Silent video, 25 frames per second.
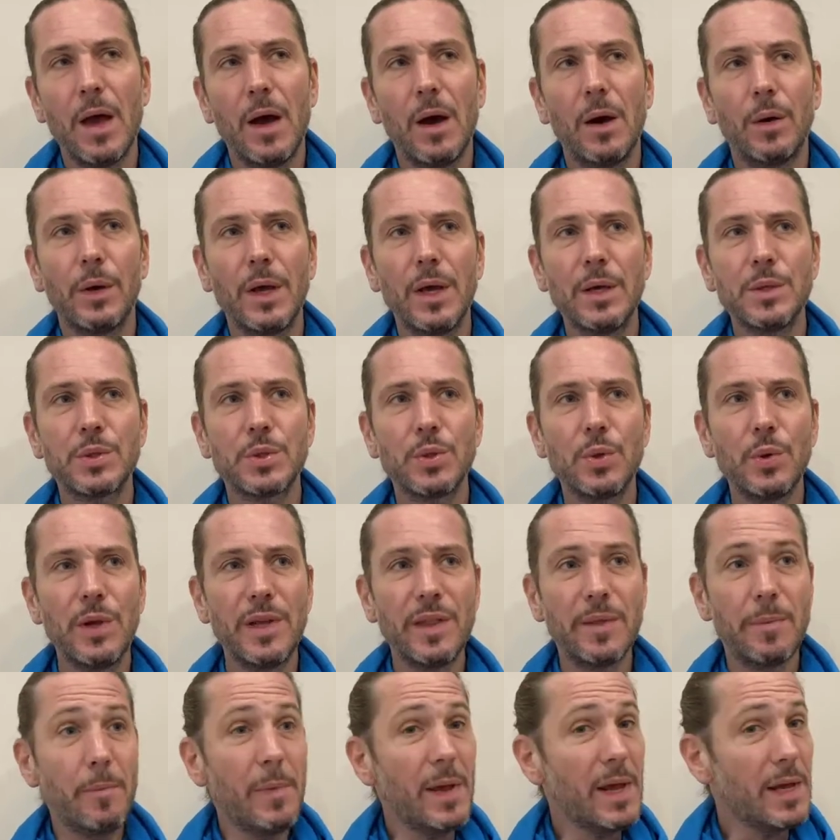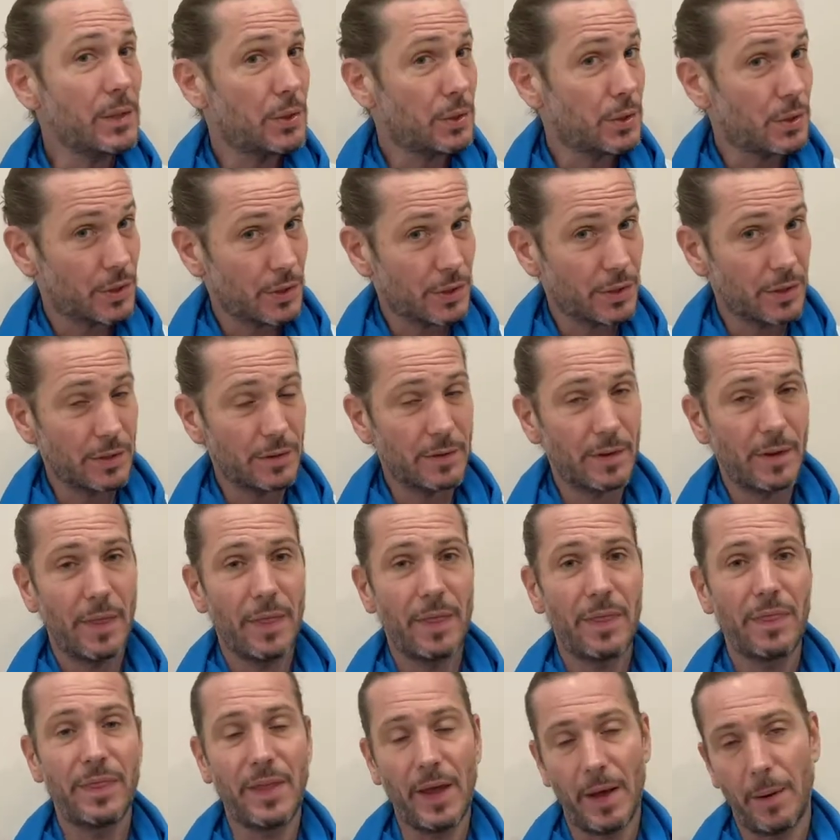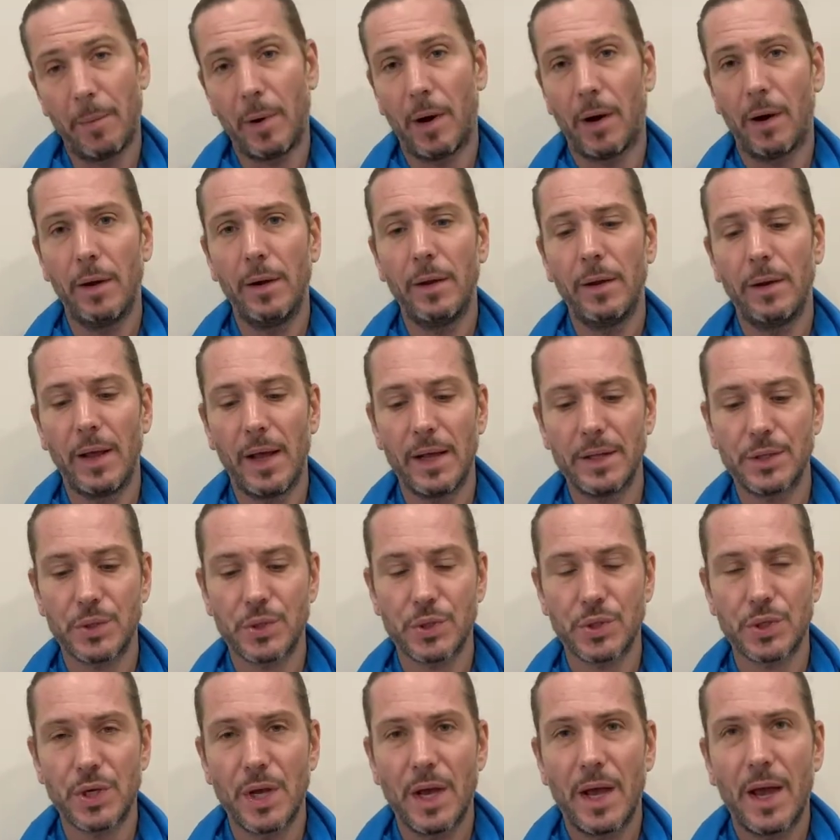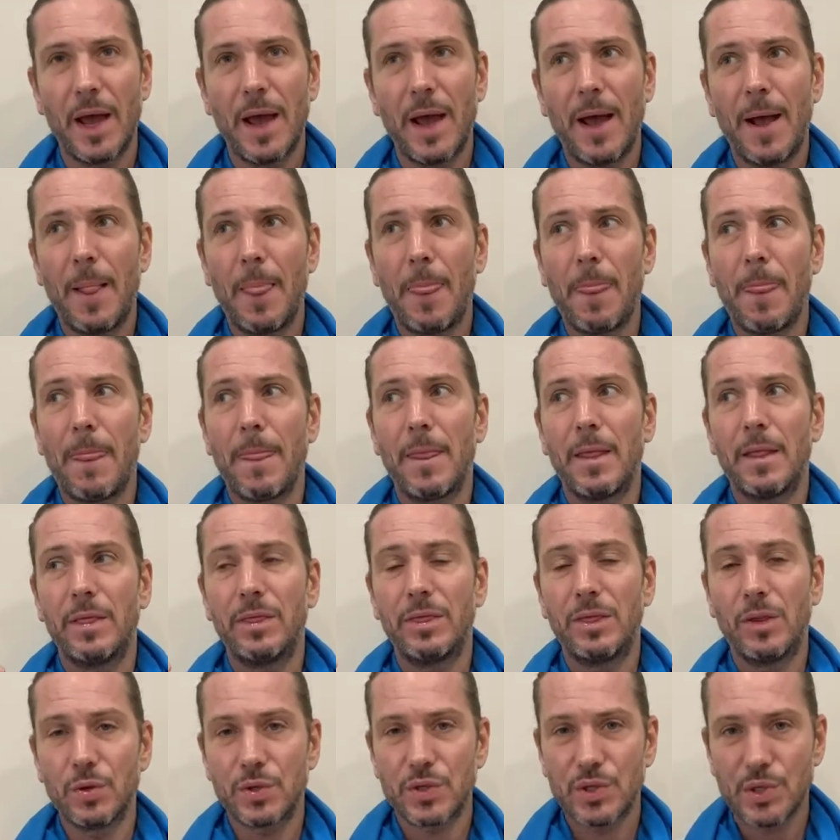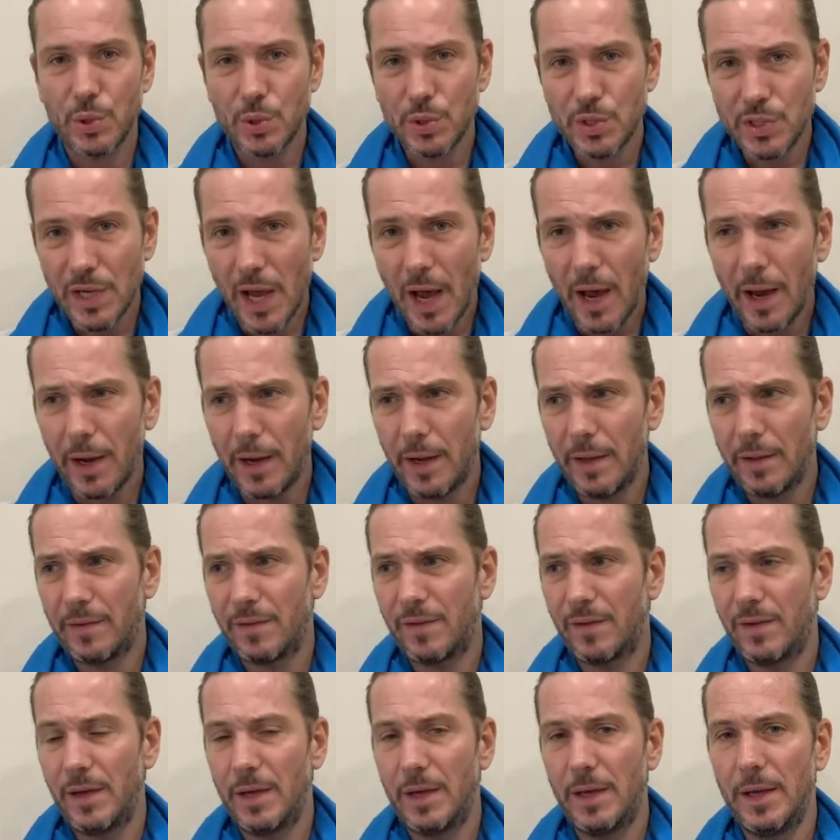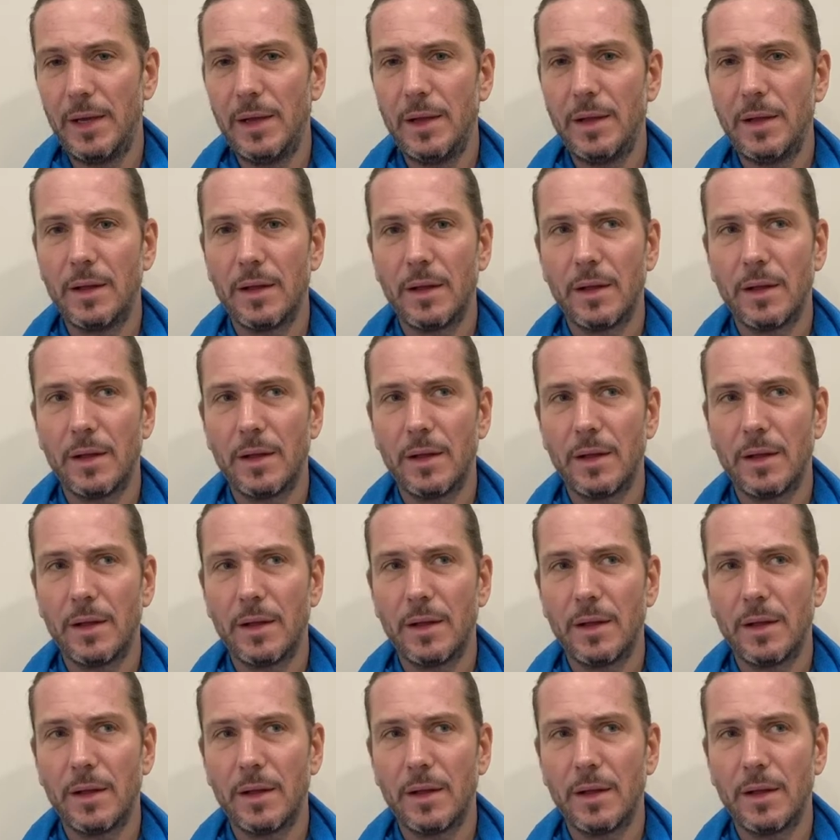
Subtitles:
Okay, so it means thereby that the society